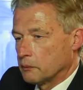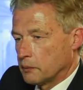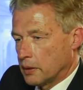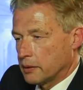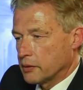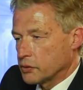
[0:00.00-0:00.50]

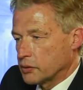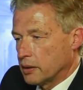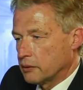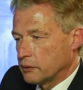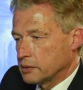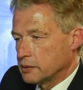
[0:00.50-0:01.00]
we
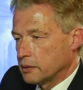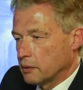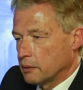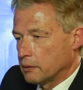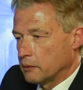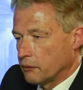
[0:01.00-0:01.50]
understand it's in, our,
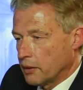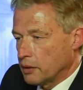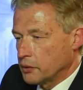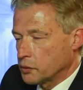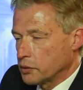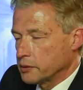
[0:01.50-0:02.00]
in, their
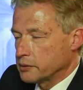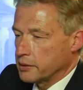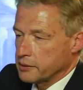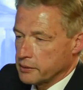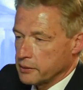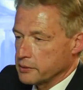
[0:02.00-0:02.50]
interest as
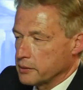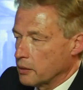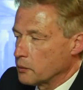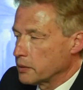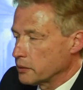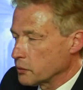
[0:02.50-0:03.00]
it is in
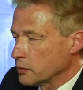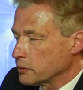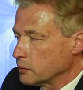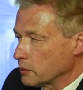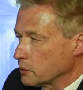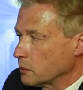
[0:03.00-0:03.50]
our
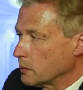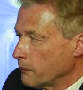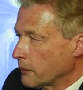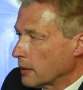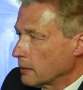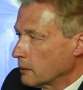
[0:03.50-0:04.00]
interest not to,
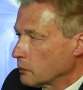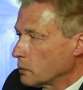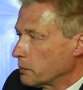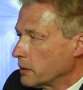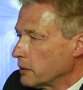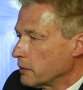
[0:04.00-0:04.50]
not to
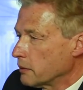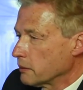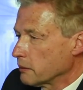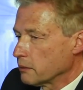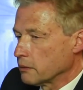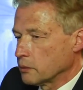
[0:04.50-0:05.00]
be
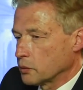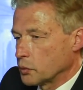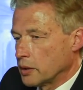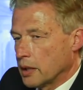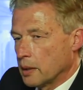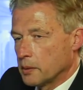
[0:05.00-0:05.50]
uh, not
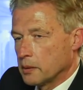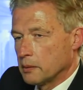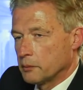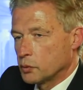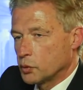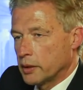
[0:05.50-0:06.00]
reliable
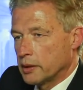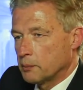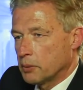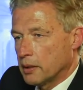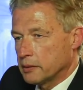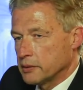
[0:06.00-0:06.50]
trading
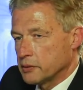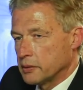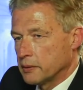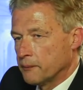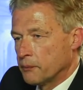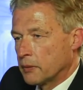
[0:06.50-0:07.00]
partners
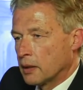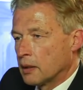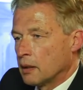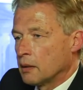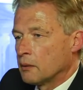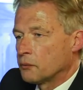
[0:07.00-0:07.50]
here.
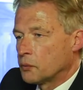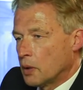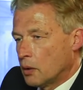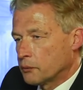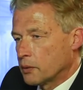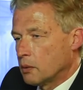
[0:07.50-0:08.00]

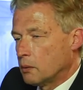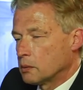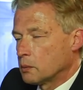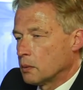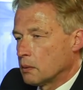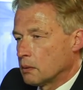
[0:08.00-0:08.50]
Throughout the Cold
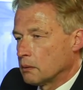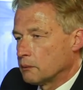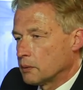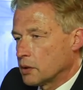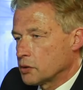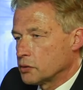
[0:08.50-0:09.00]
War,
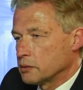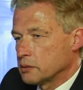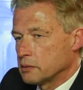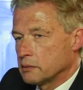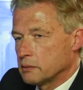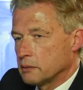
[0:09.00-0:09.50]
the
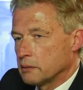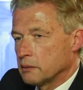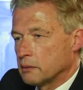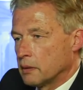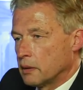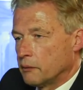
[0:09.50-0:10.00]
Russians, we uh,
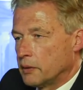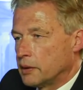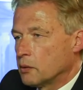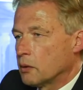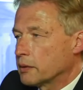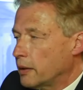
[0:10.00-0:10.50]

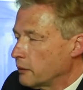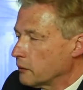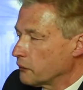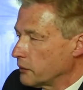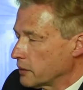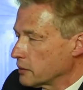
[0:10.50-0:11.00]
did all kind of
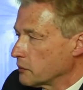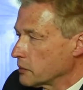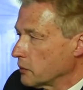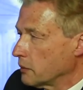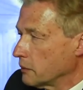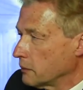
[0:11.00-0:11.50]
things,
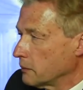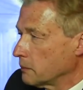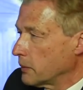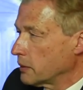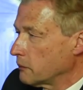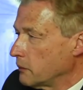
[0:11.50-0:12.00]
so, uh,
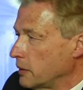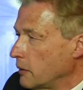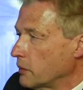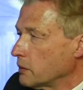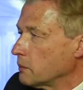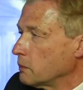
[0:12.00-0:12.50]
but we
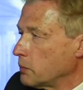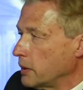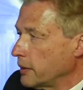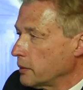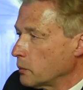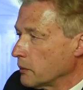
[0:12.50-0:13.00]
never
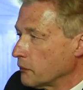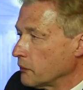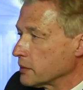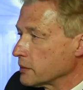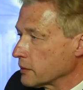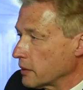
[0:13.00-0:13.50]
played with
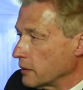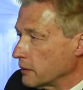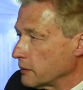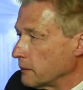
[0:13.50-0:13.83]
this card.